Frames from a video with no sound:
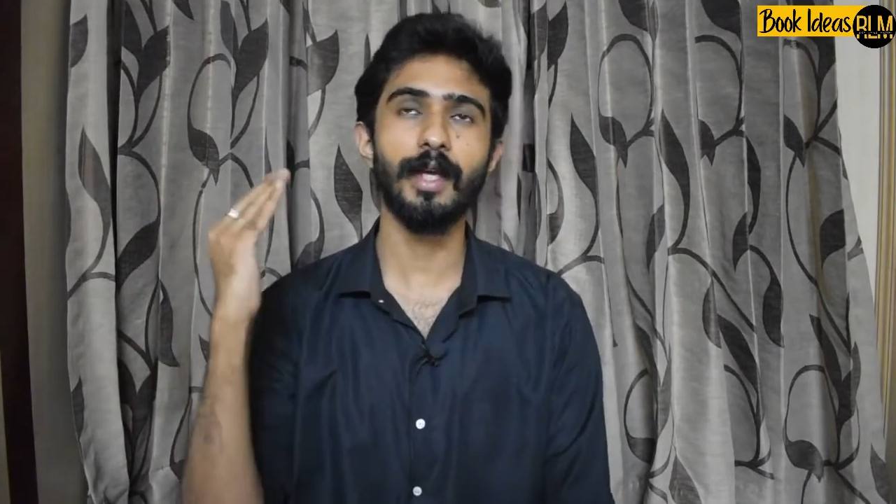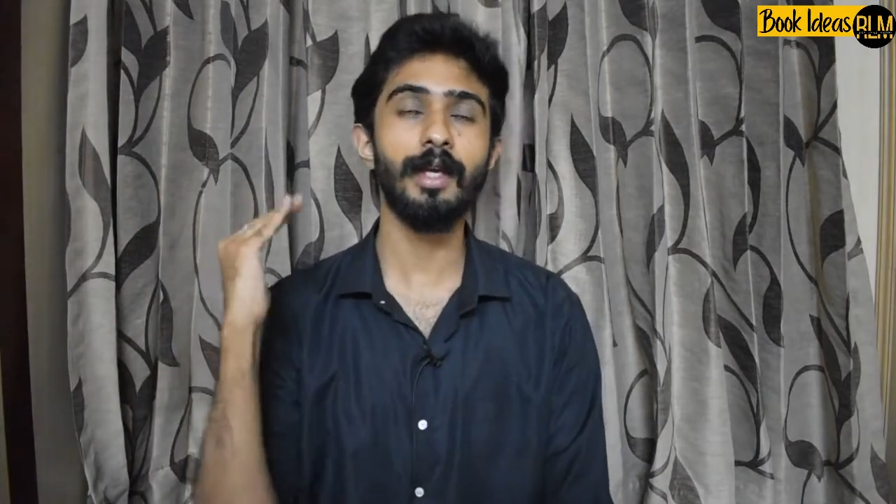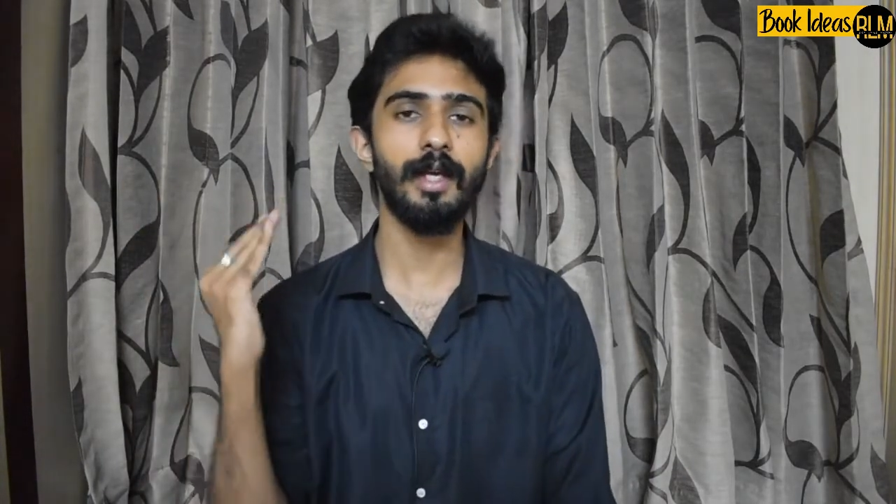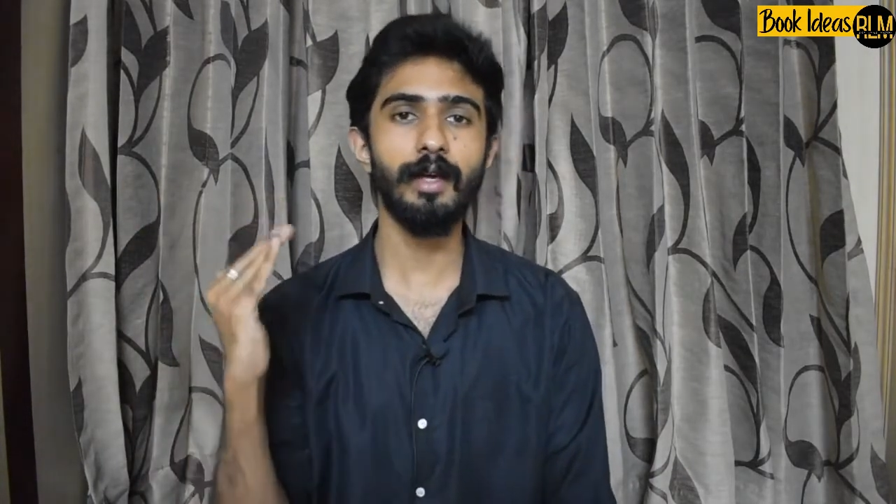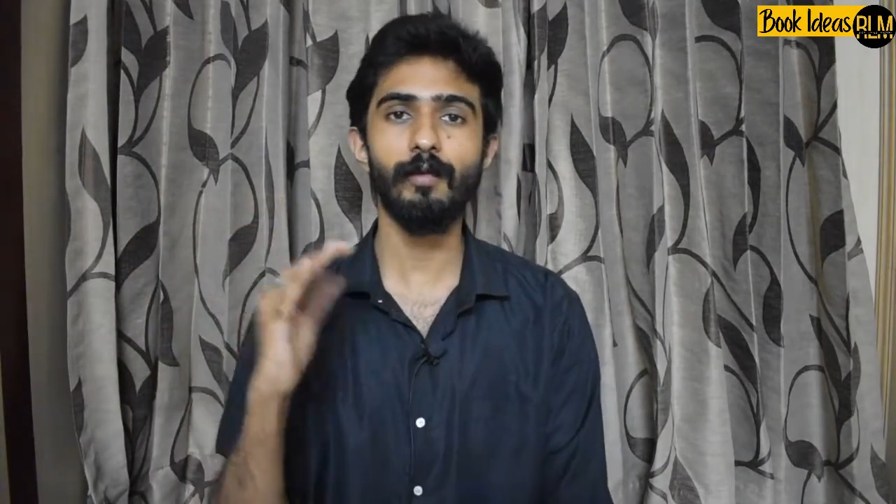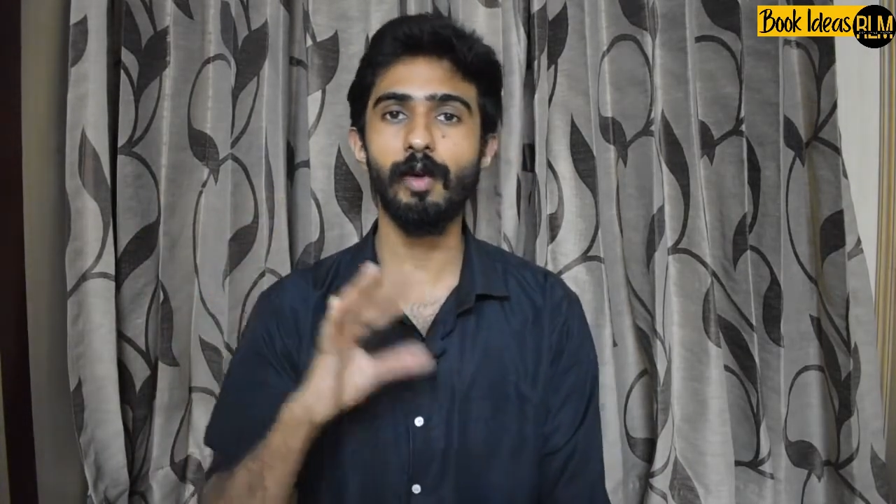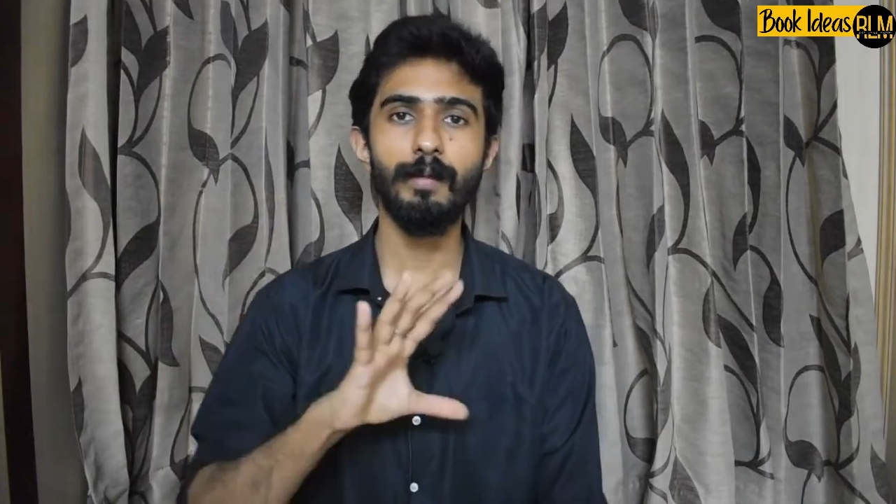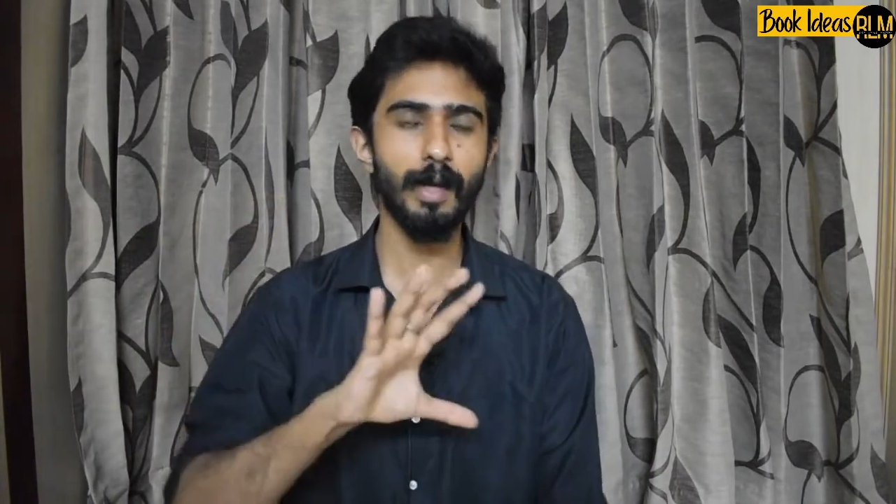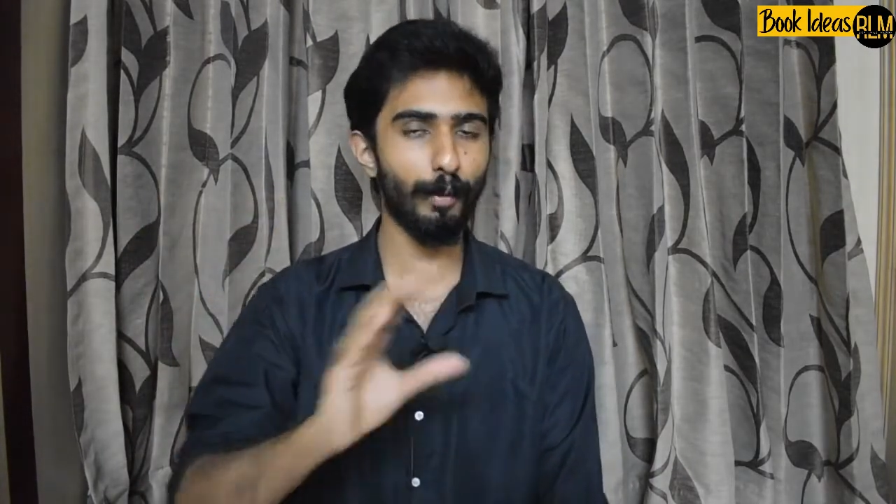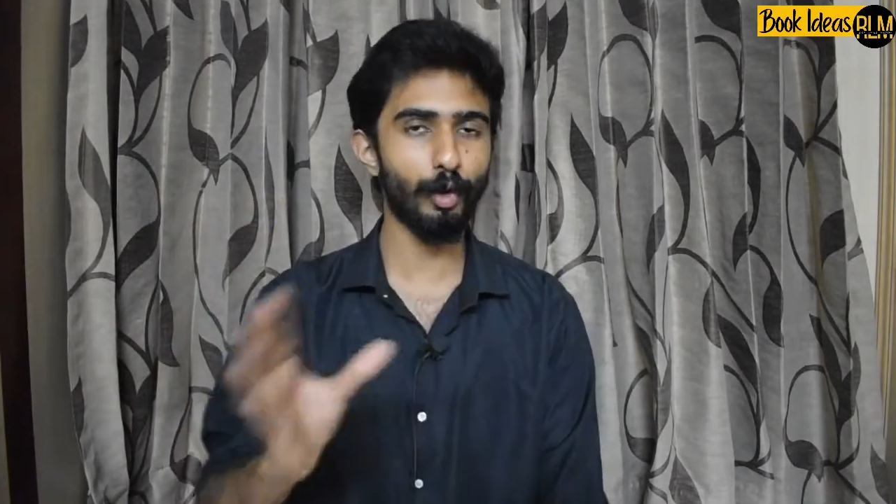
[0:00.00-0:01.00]
thinking will
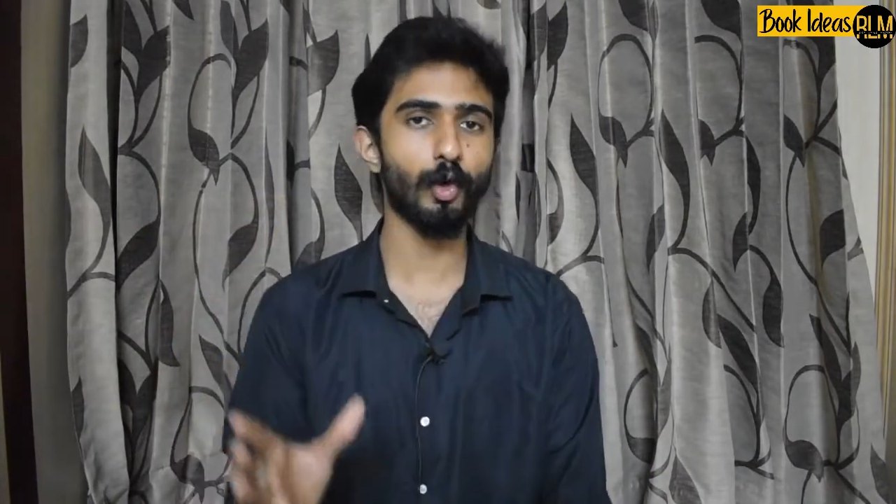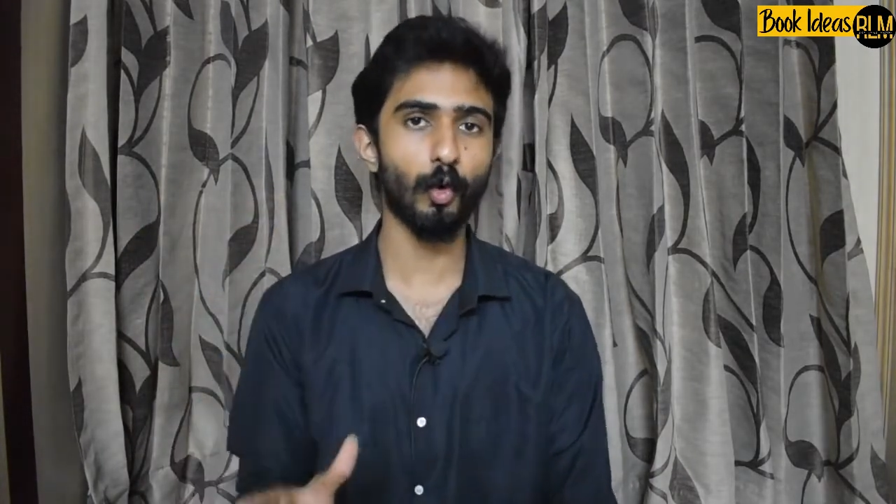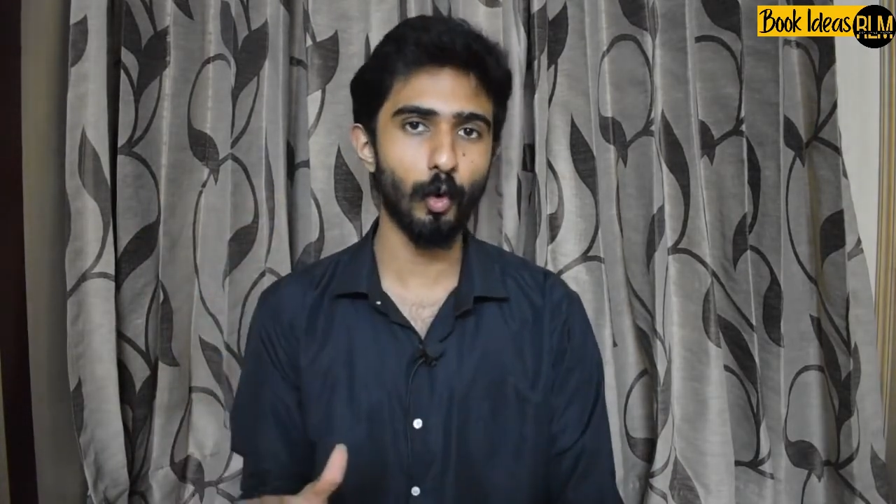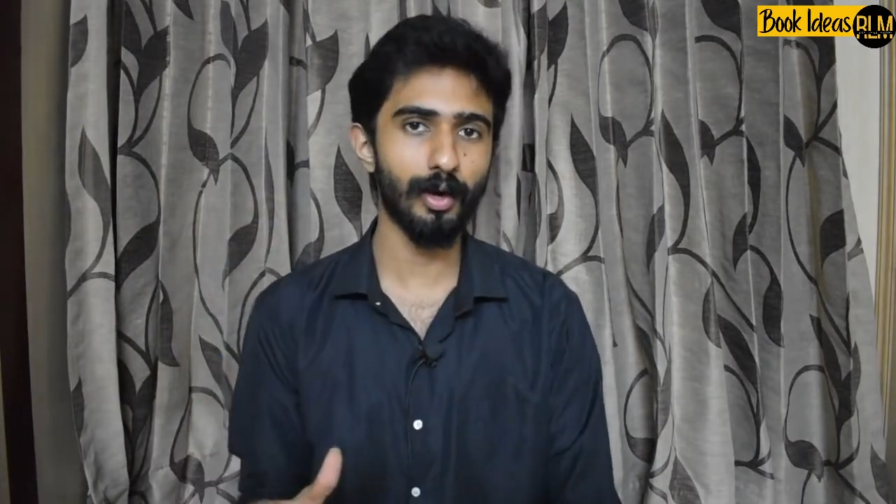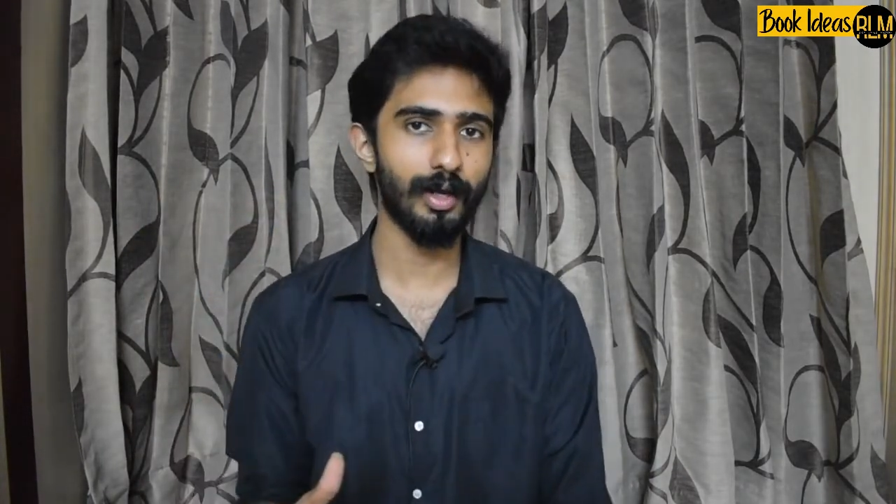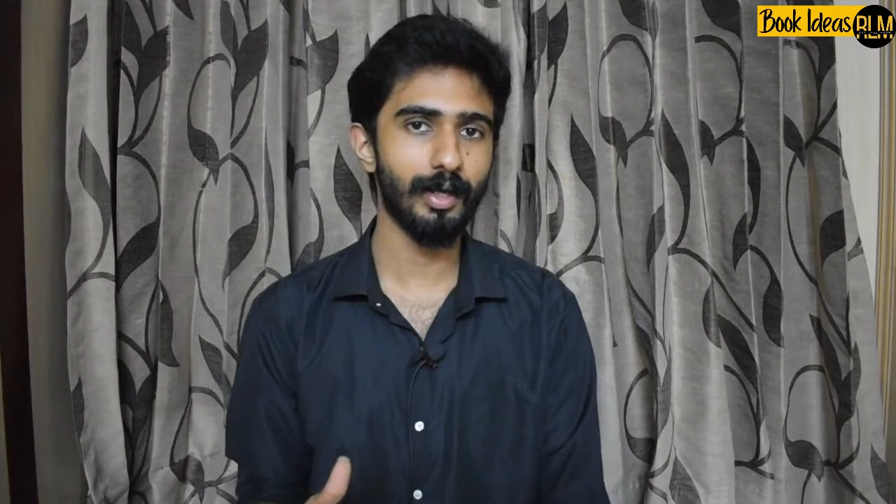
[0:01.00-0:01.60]
be about your goal.